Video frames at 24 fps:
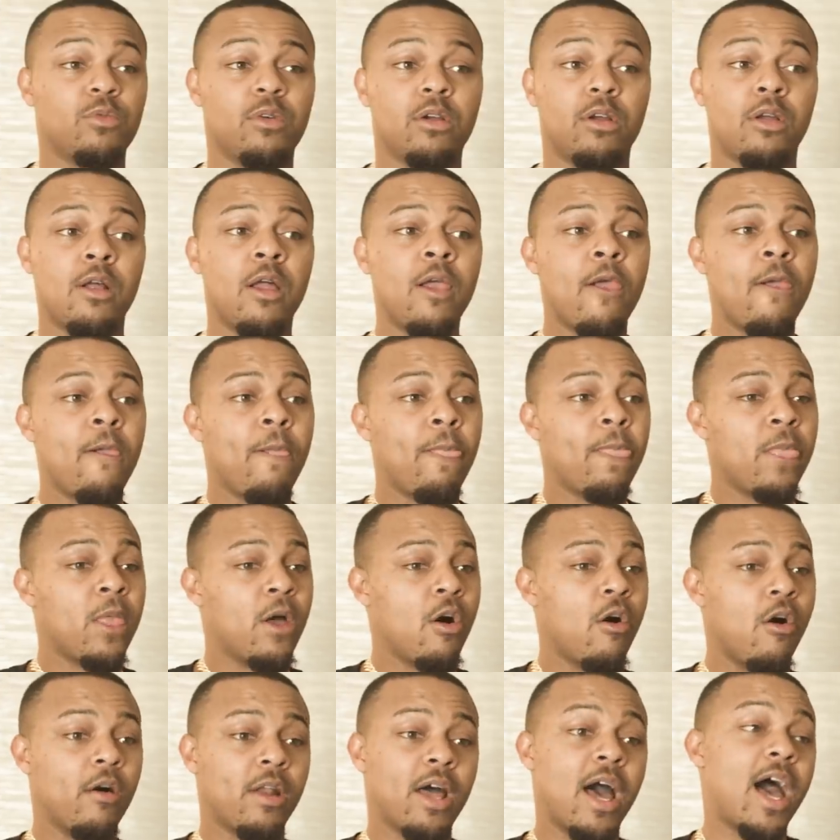where
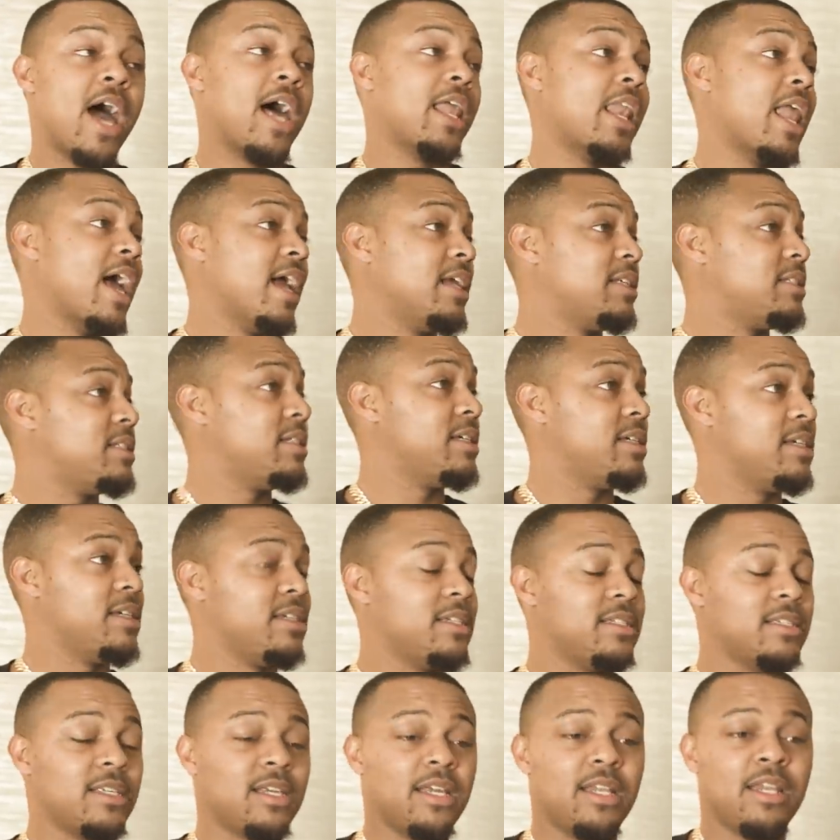all the highlights
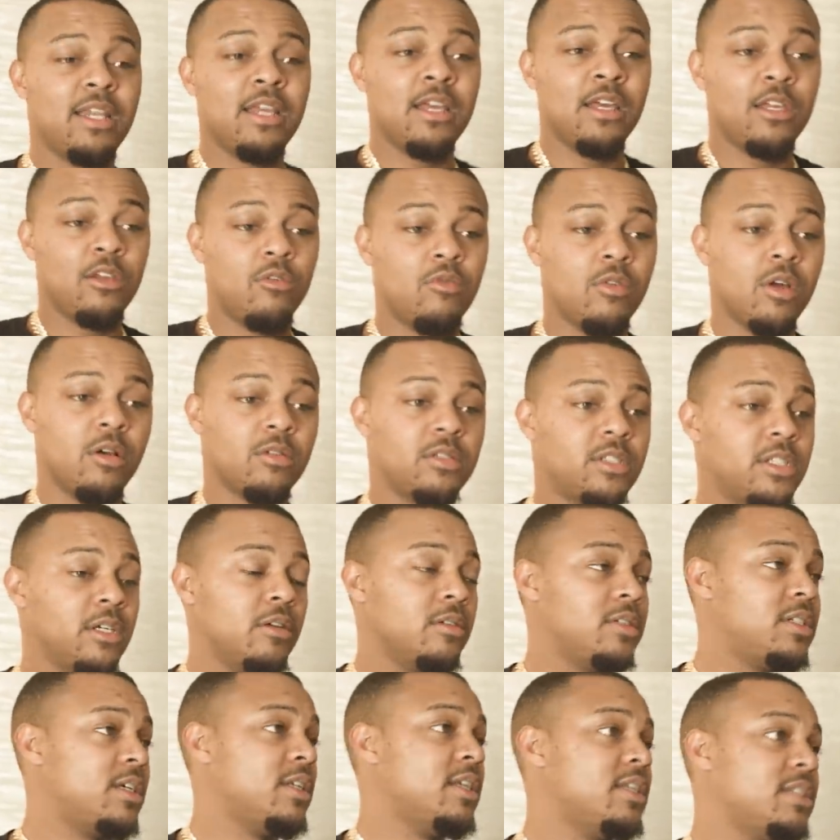is, and, you know, still
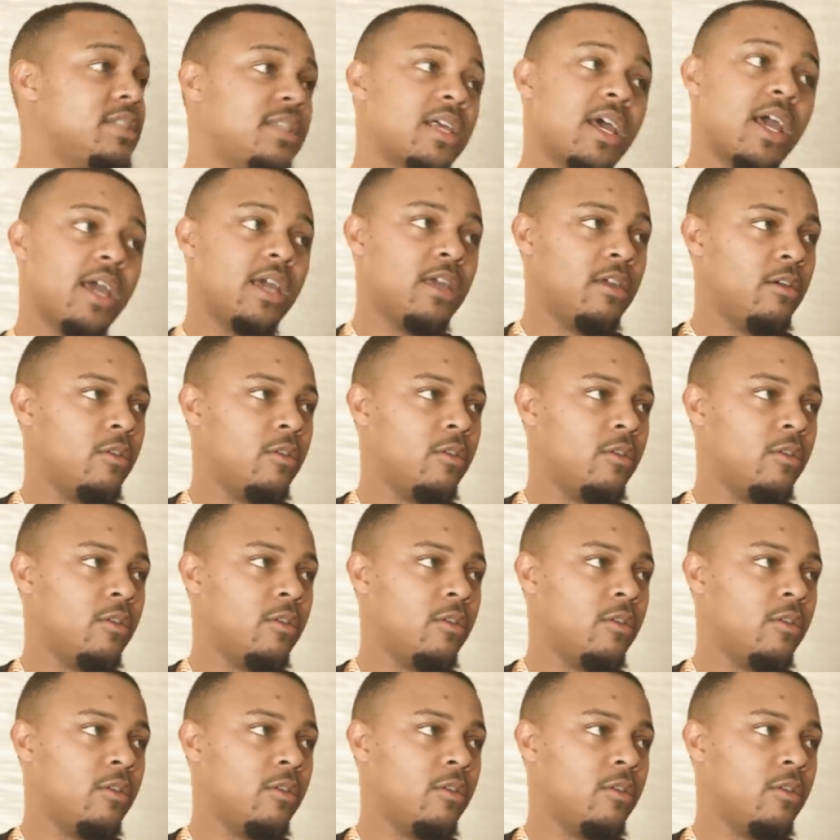to this day.